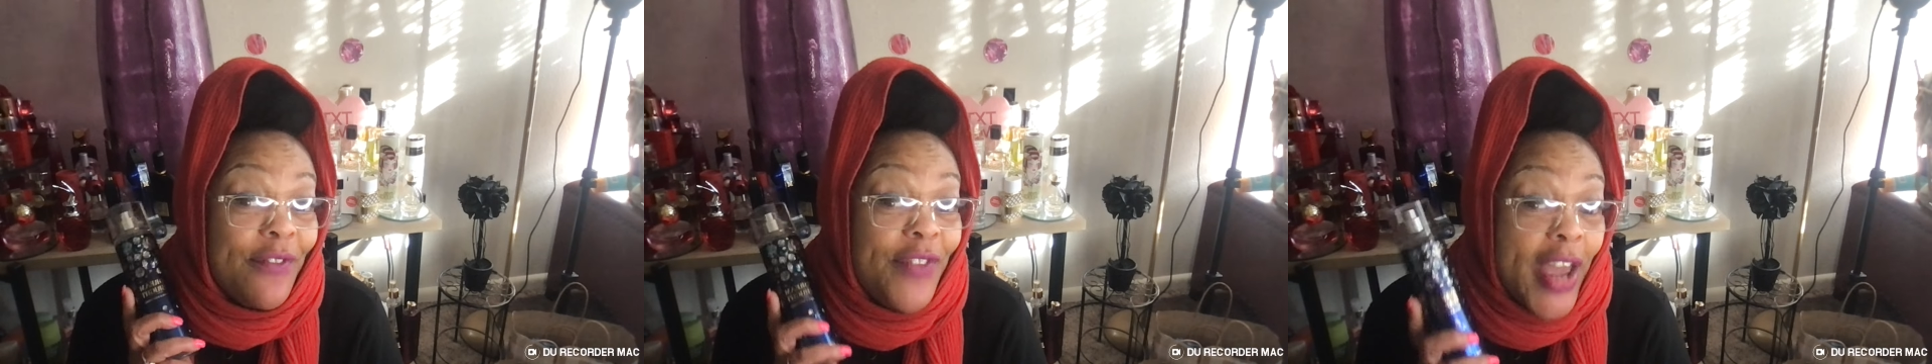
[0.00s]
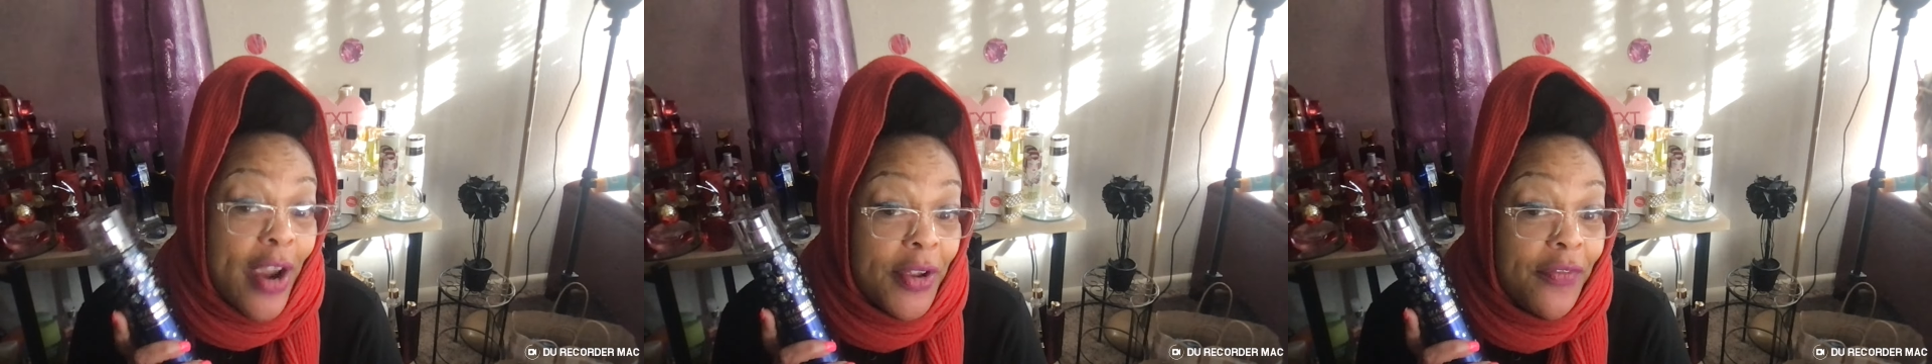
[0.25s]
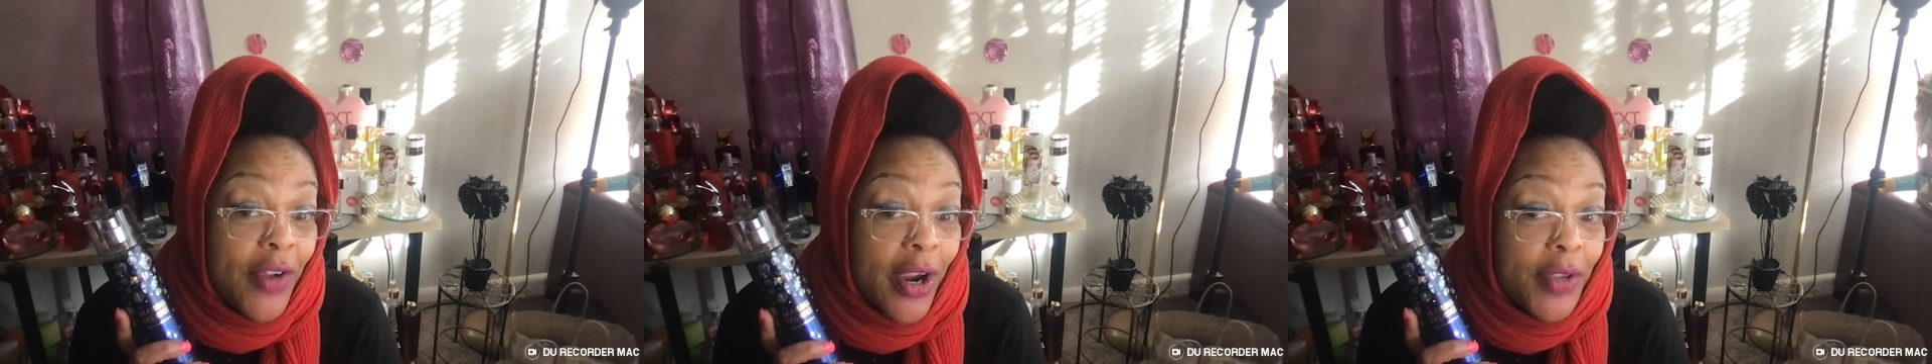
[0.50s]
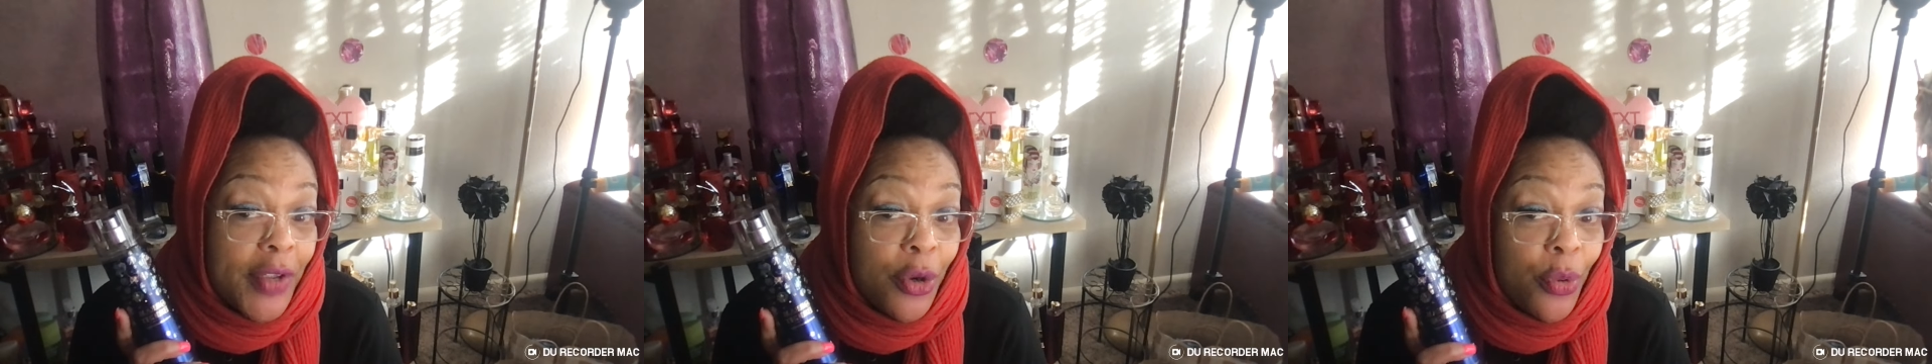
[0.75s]
Very,
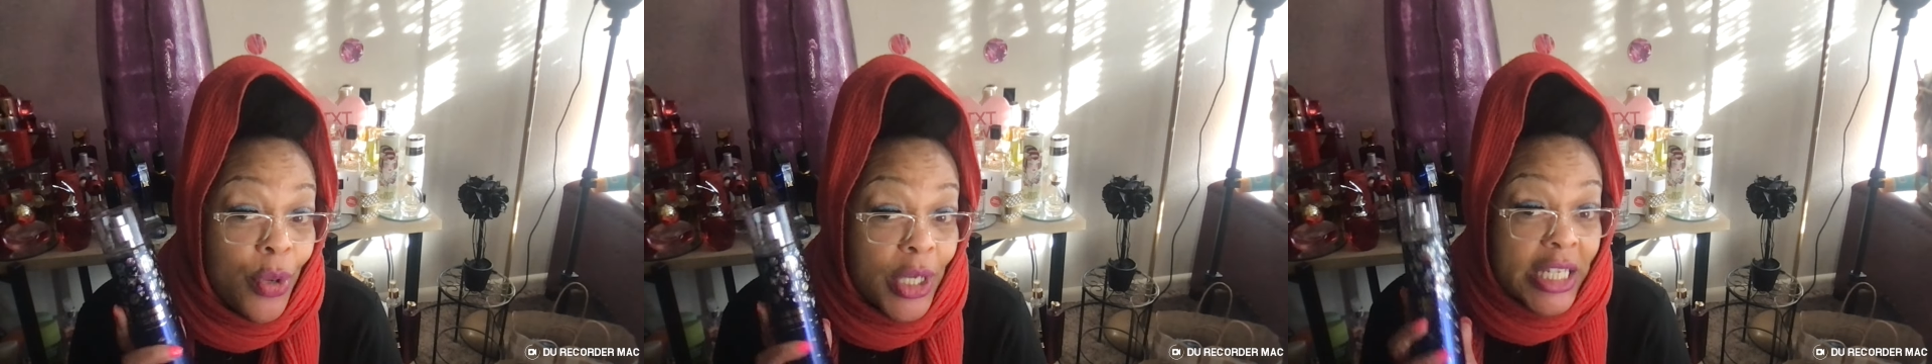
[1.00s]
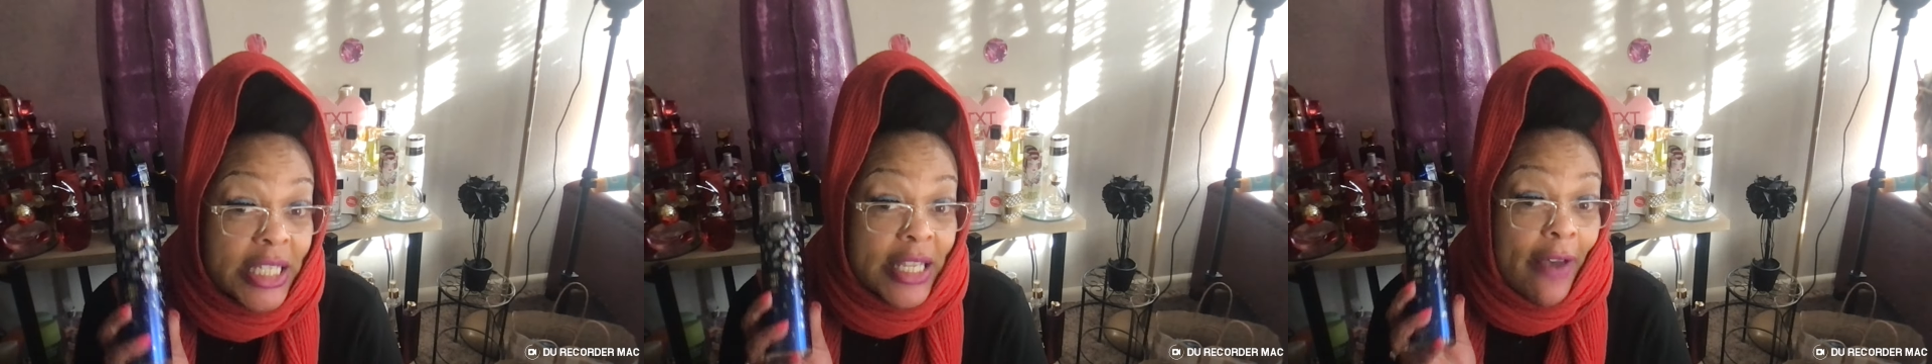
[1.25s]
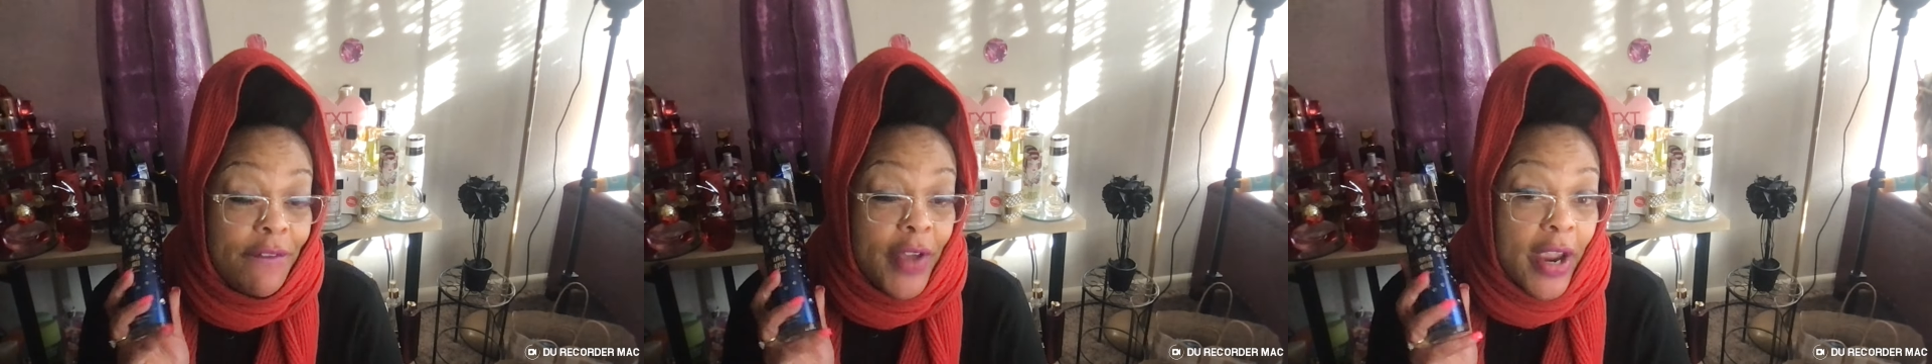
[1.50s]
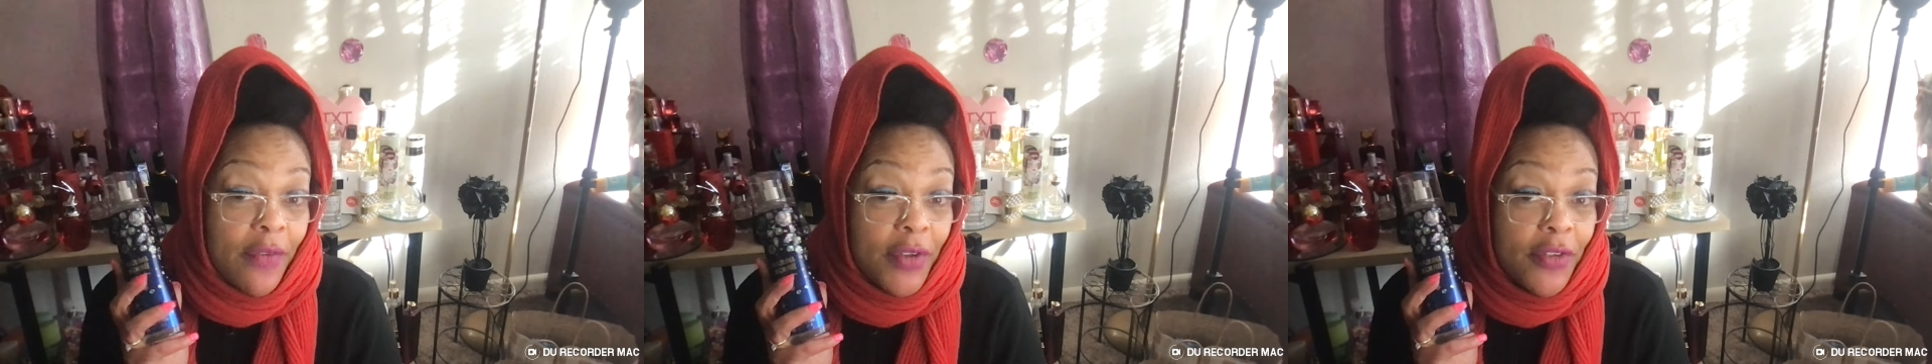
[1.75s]
very gorgeous.
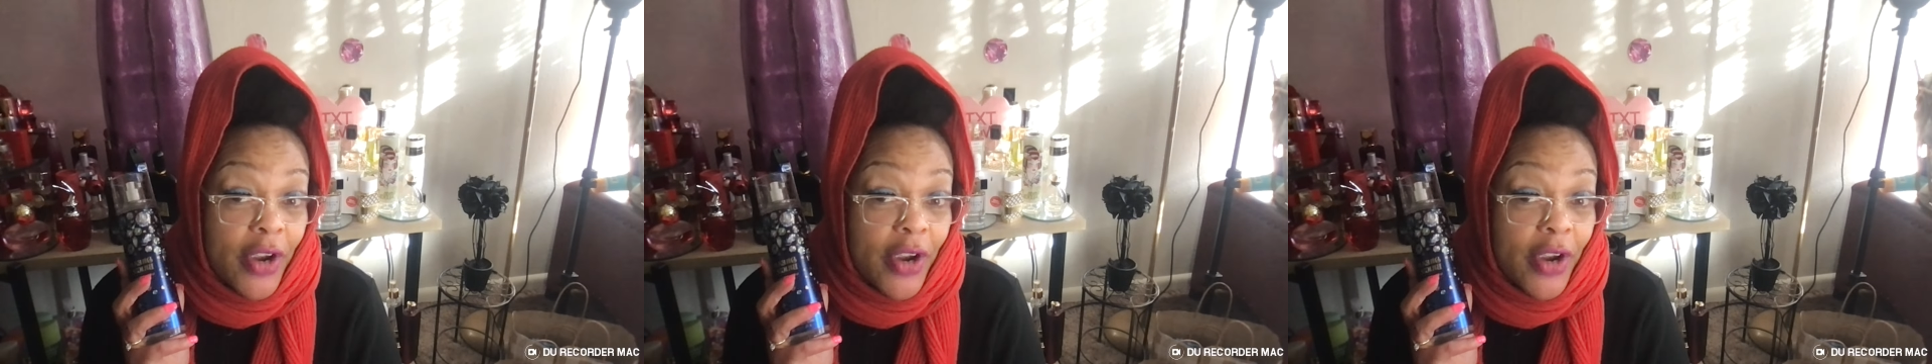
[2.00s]
Very,